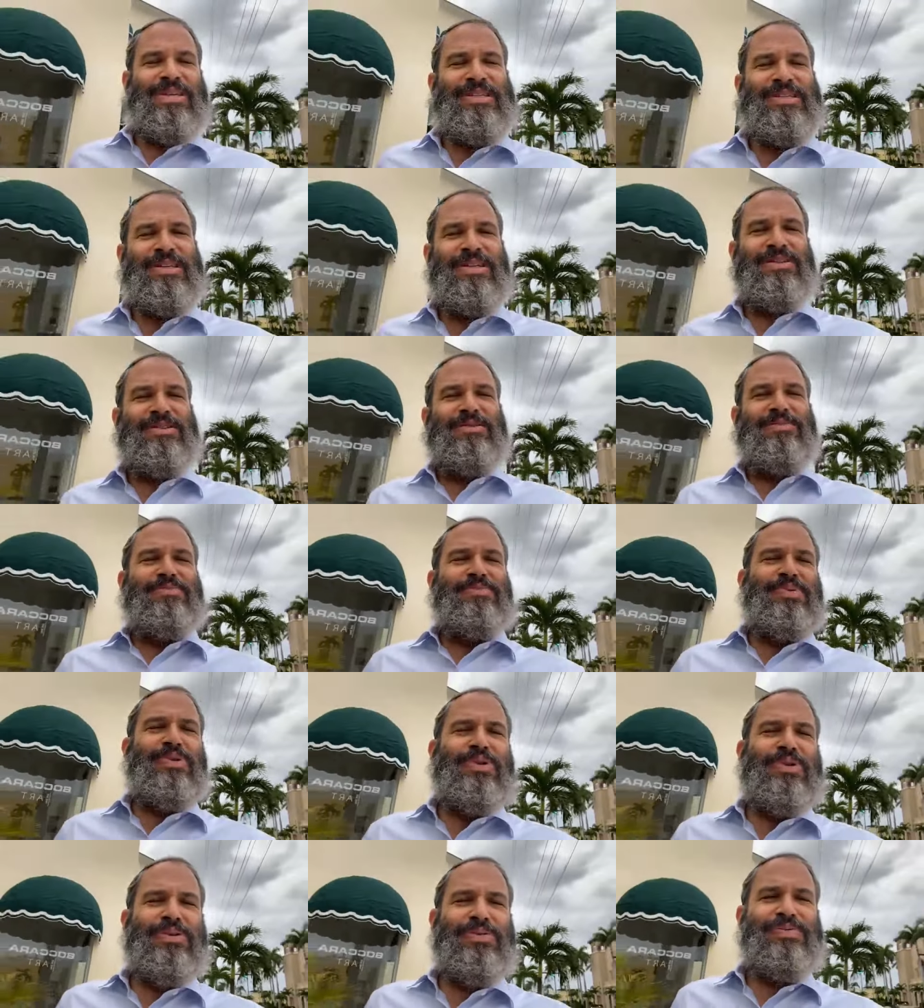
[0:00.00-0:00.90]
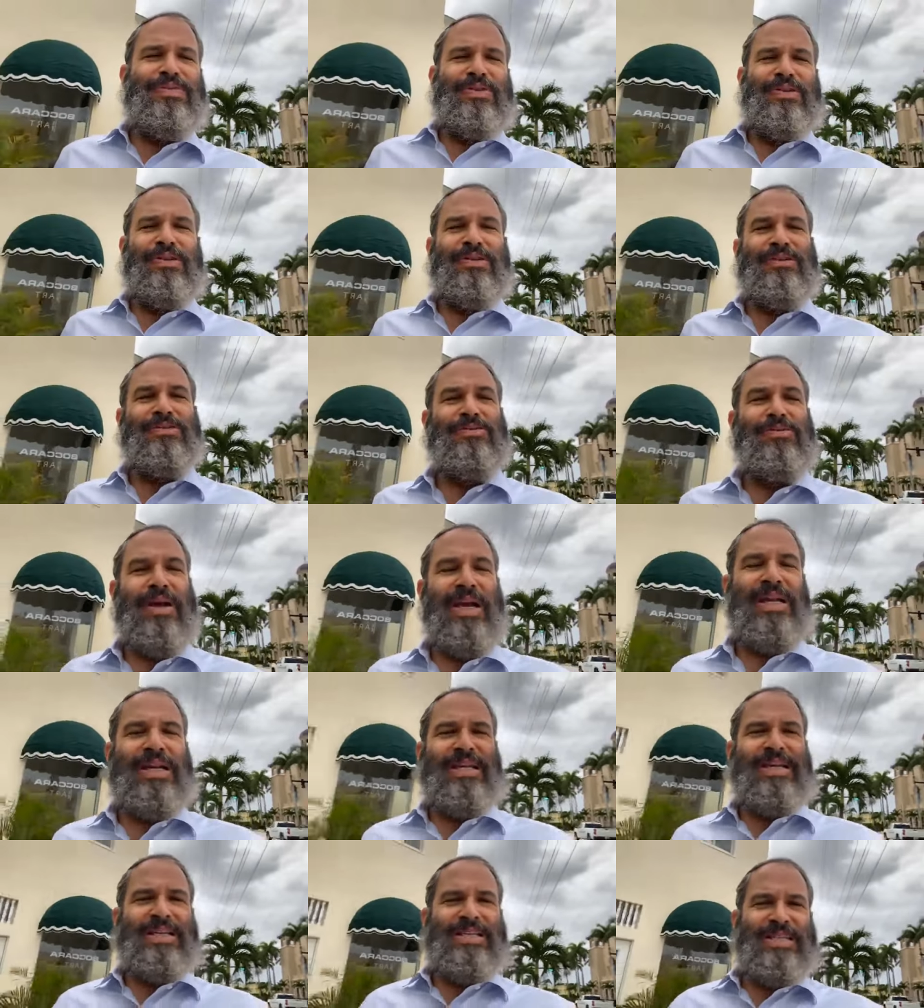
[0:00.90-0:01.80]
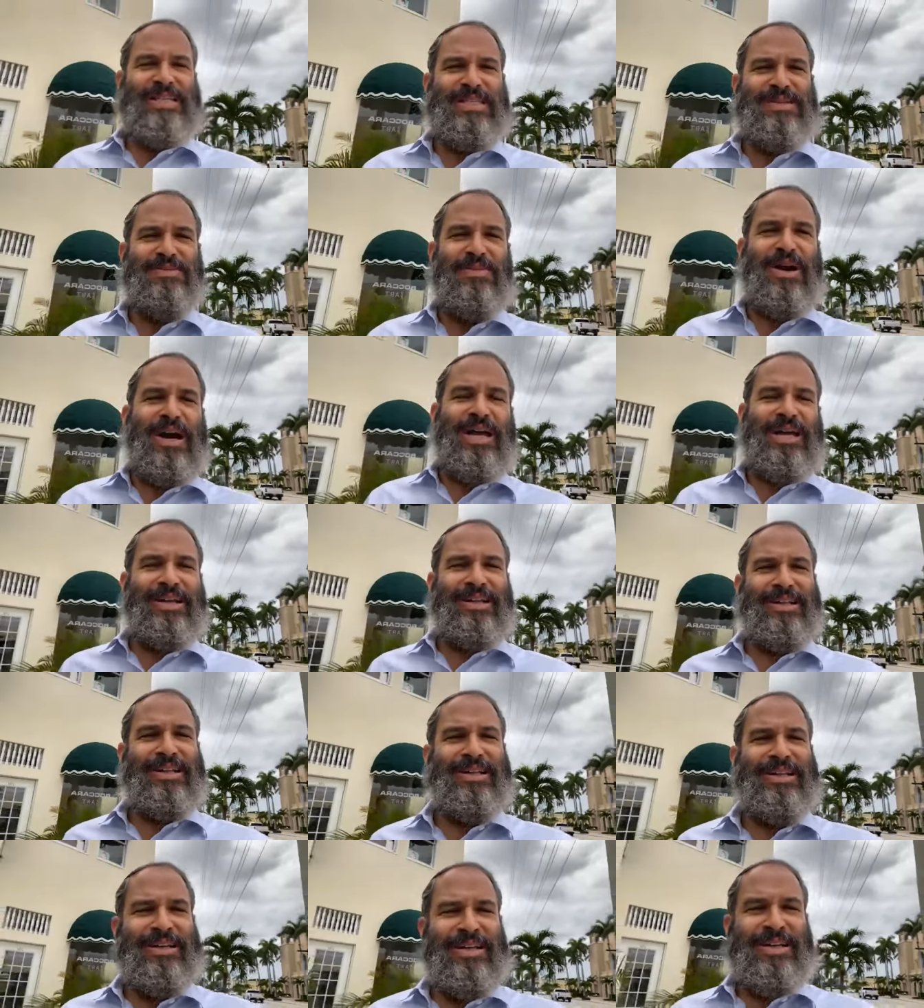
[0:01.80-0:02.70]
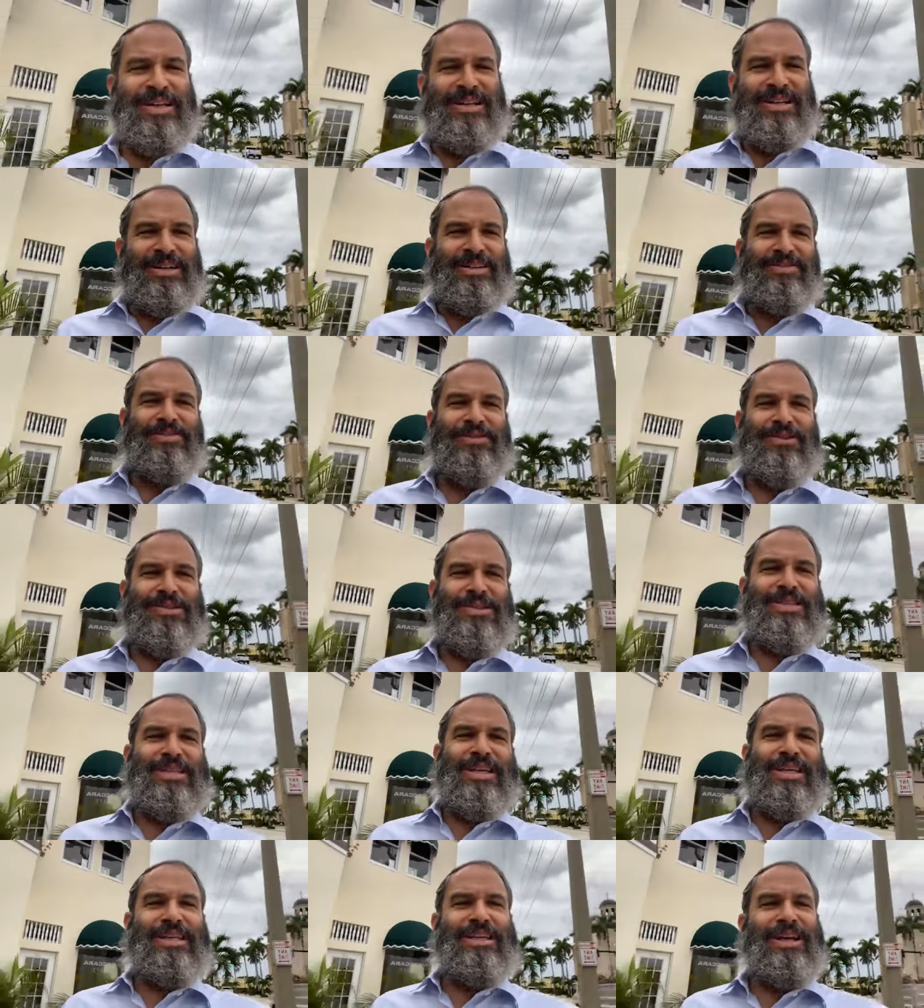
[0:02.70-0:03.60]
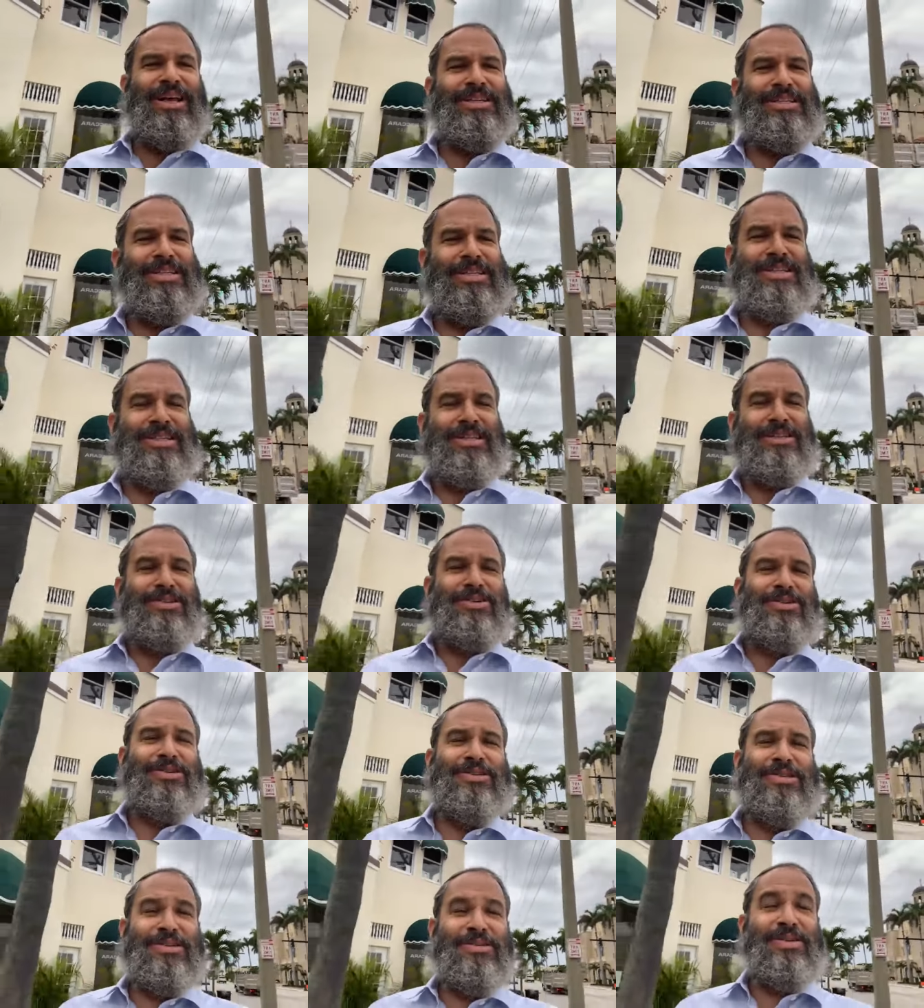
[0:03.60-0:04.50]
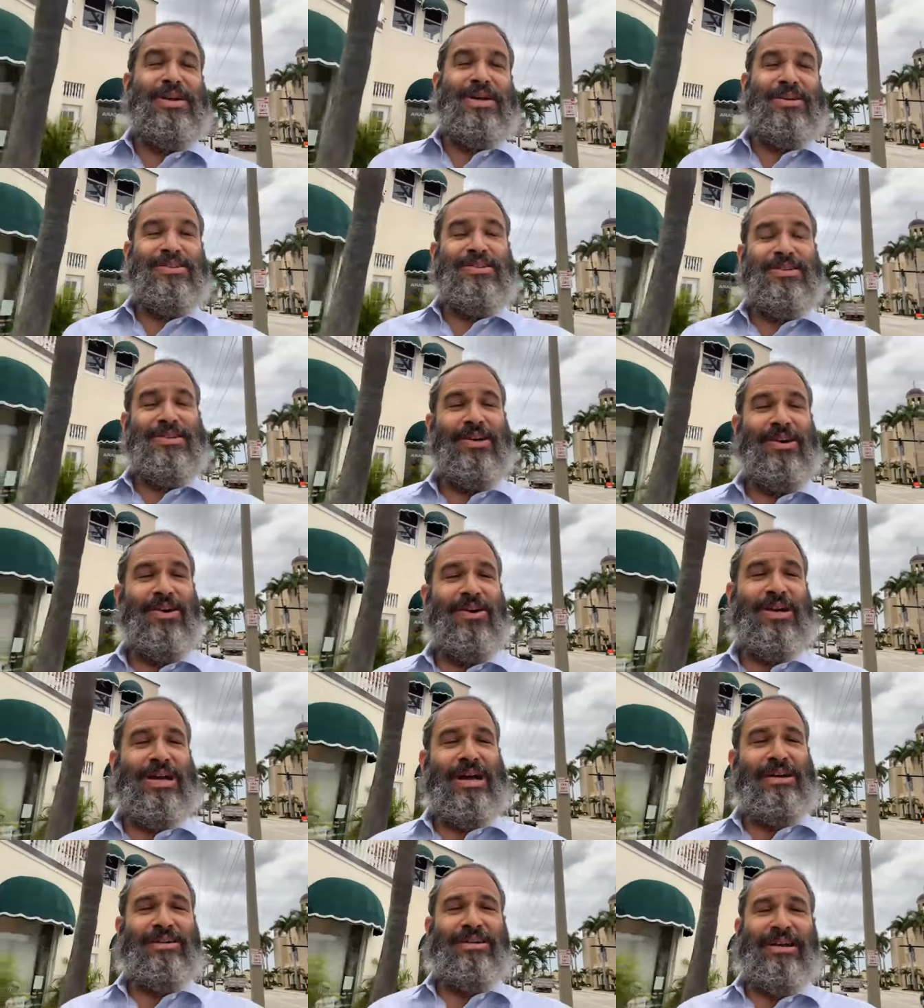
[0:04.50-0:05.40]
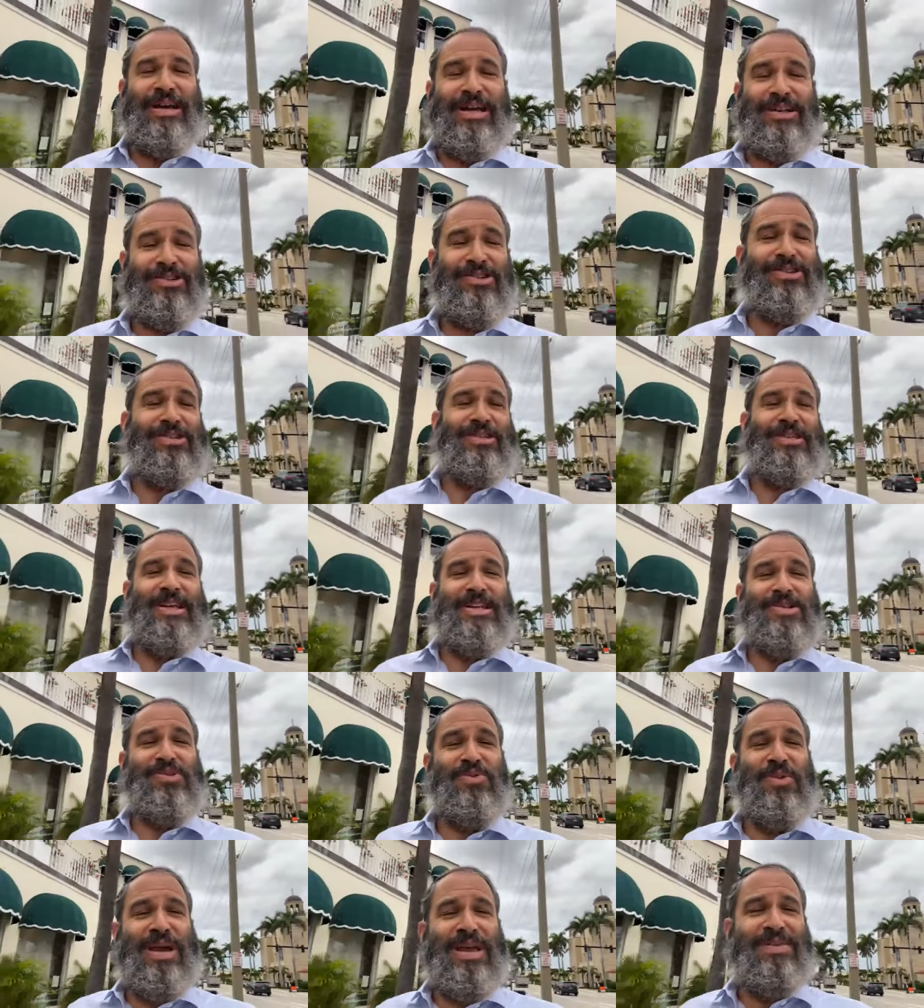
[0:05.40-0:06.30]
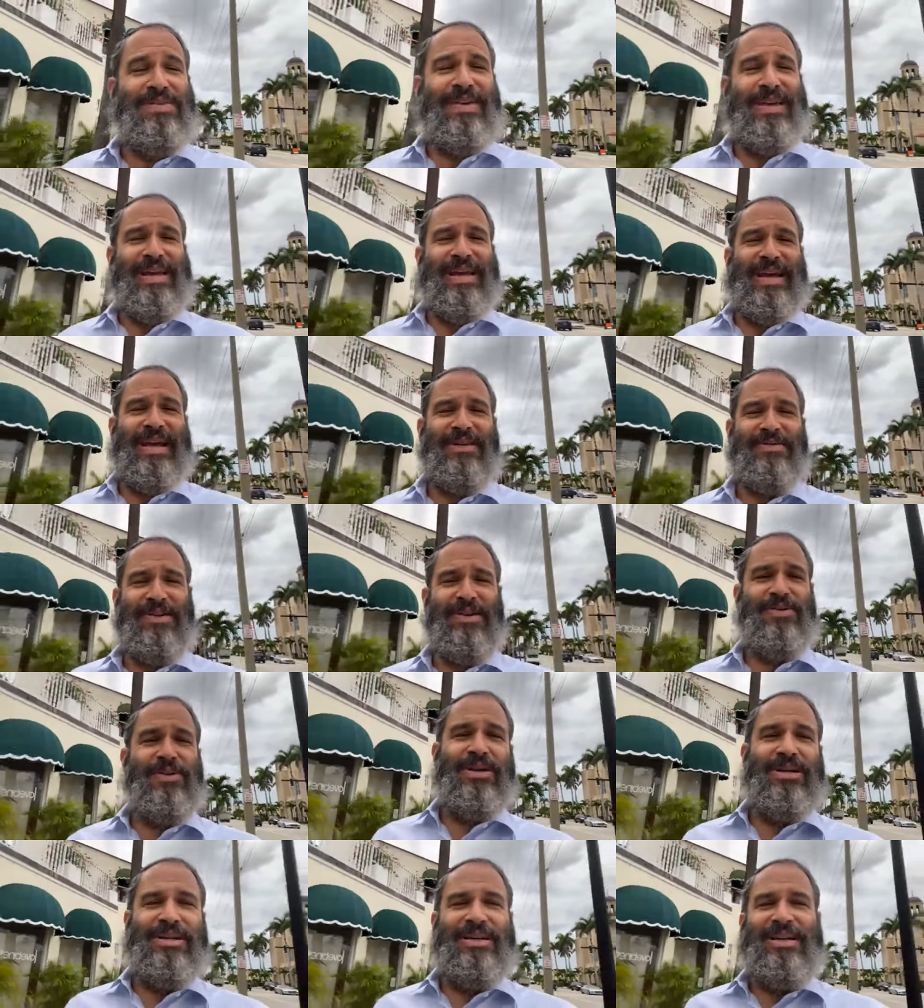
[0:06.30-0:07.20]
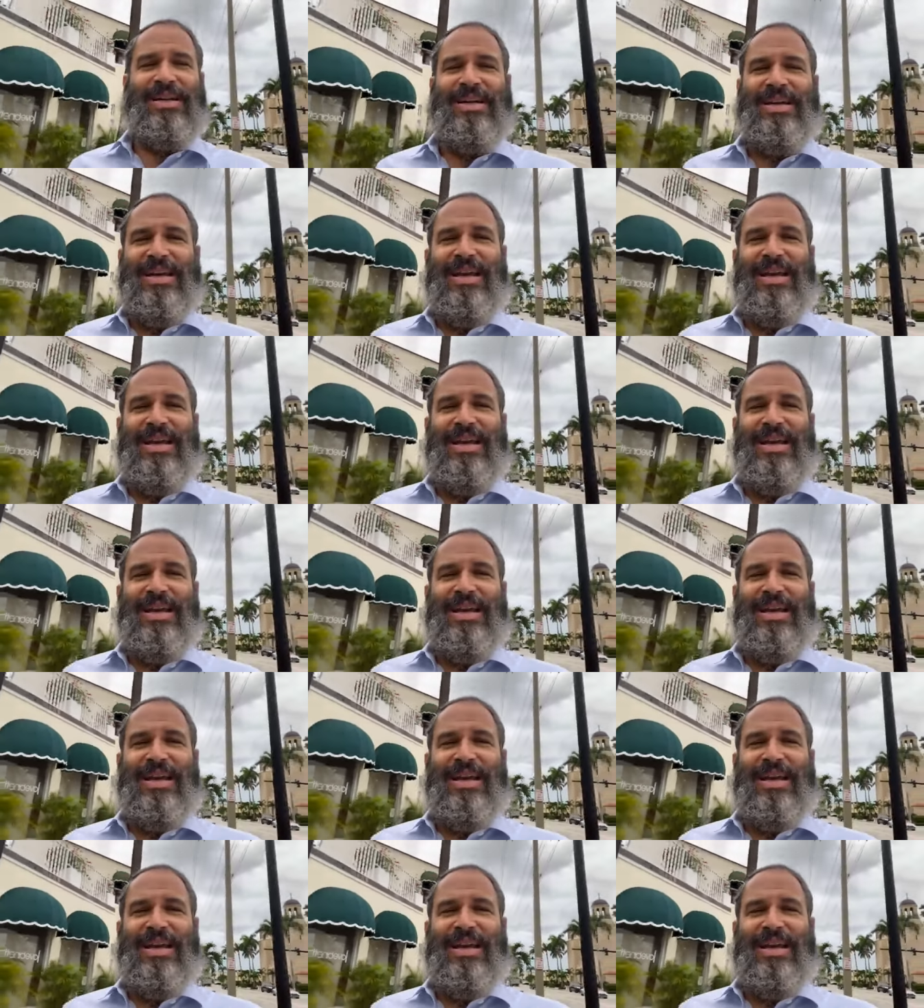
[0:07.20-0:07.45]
with his beautiful, radiant smile, first thing he does is he turns around to the whole congregation and starts waving at everyone.